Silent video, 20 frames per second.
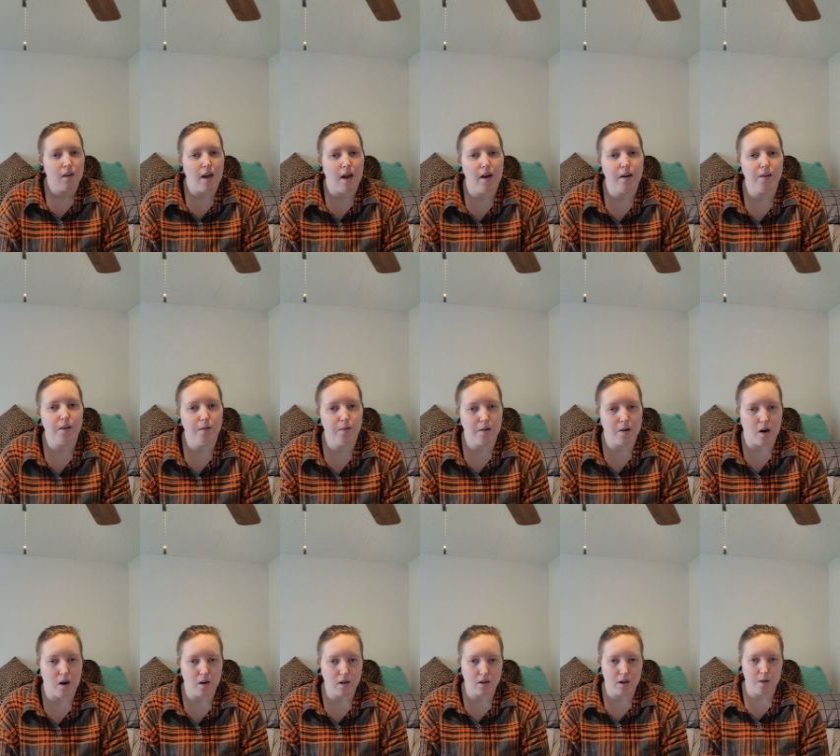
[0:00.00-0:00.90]
I know at
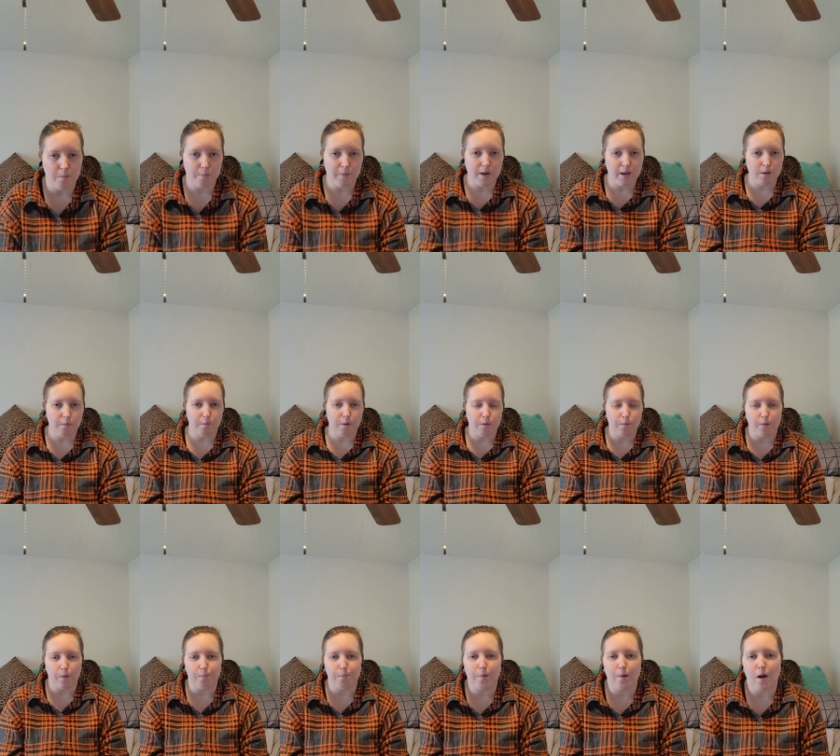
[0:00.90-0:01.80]
our company we
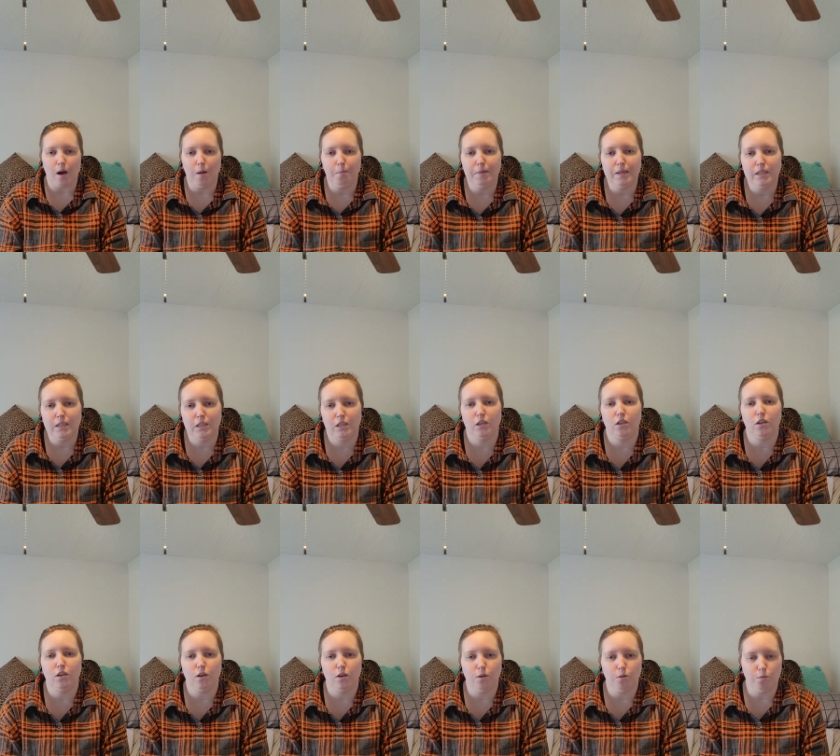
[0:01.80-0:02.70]
were promised
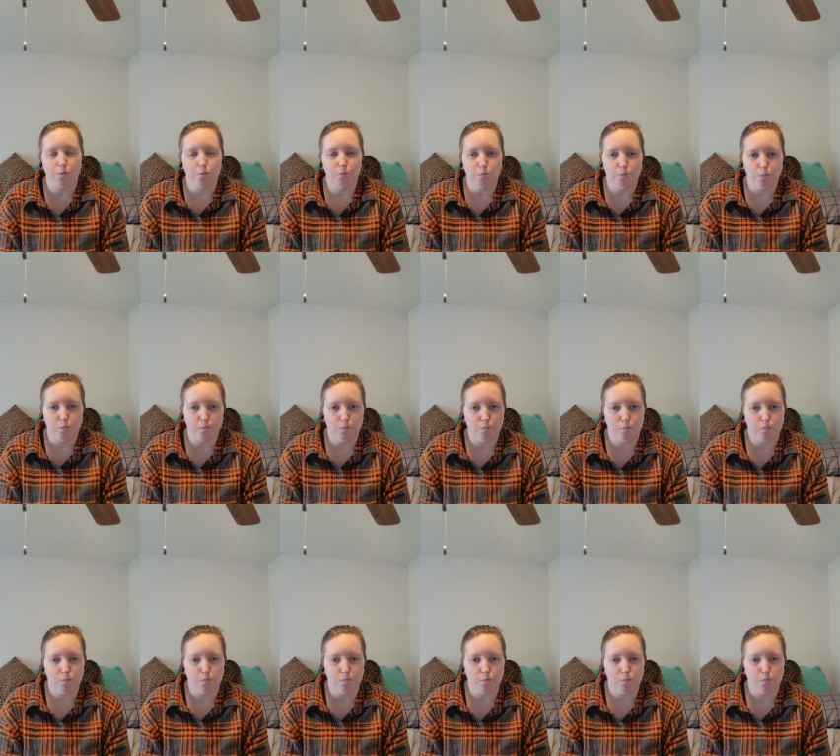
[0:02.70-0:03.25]
new